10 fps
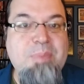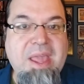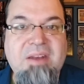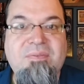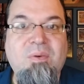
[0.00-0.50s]

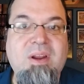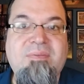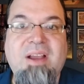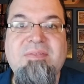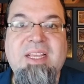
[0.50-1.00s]
and
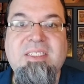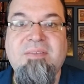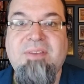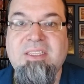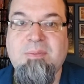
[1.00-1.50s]
45 days to
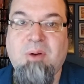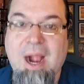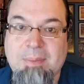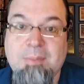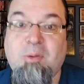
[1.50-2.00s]
fix the
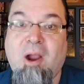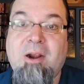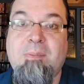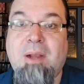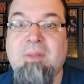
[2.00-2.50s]
problem prior
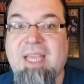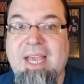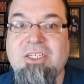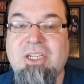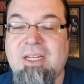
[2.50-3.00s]
to
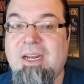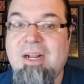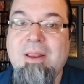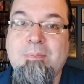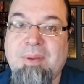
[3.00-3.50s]
publication
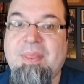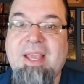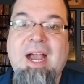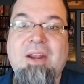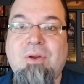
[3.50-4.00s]
but they
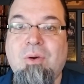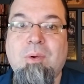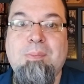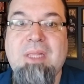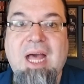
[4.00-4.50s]
got no
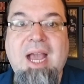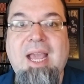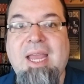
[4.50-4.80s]
reply.